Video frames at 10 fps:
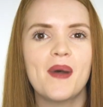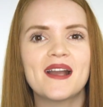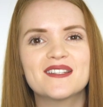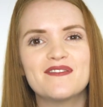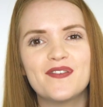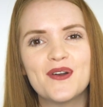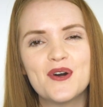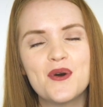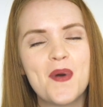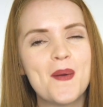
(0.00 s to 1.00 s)
Back to
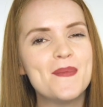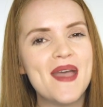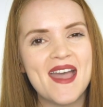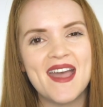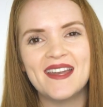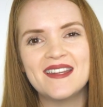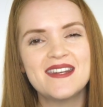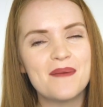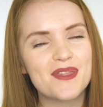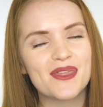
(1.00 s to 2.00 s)
film, man,
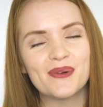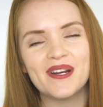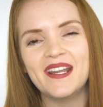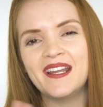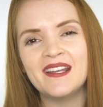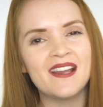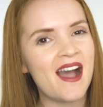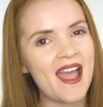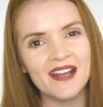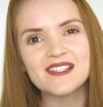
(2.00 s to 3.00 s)
number 3,
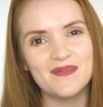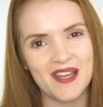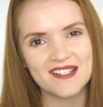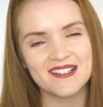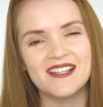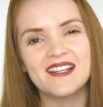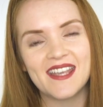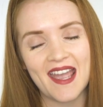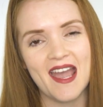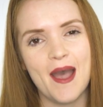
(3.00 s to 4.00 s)
I had to mention it,
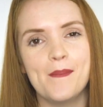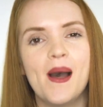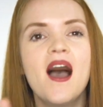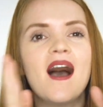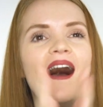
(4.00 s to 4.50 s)
Cam.